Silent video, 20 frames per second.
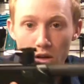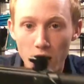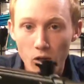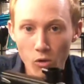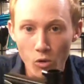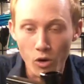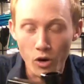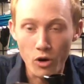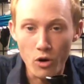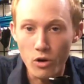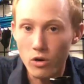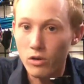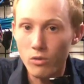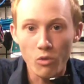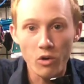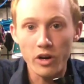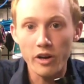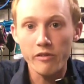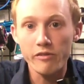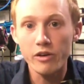or go to
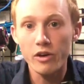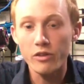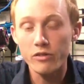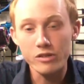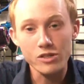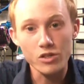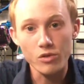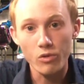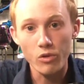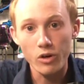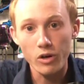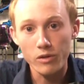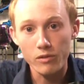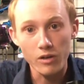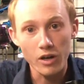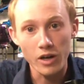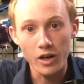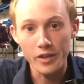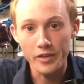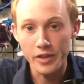whatever other store
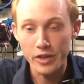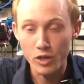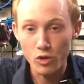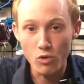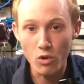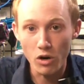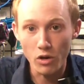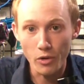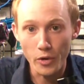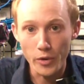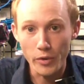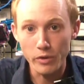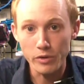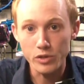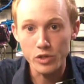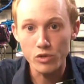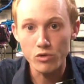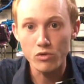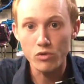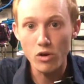that you are local
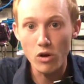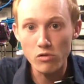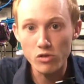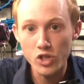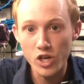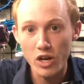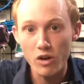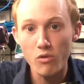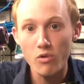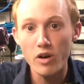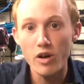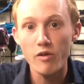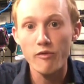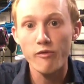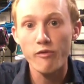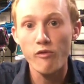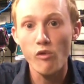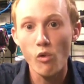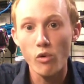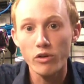to. Go check one out
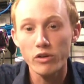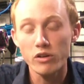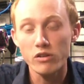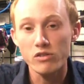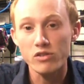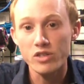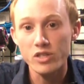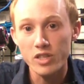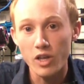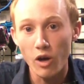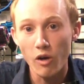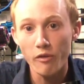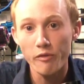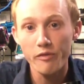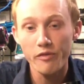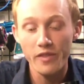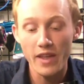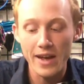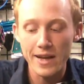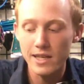for
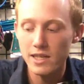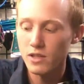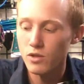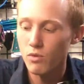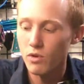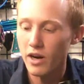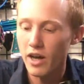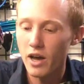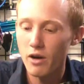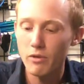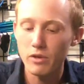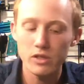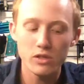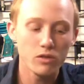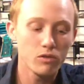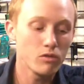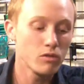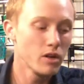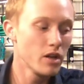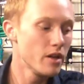yourself. That is what I would
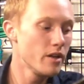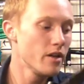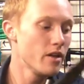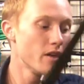do.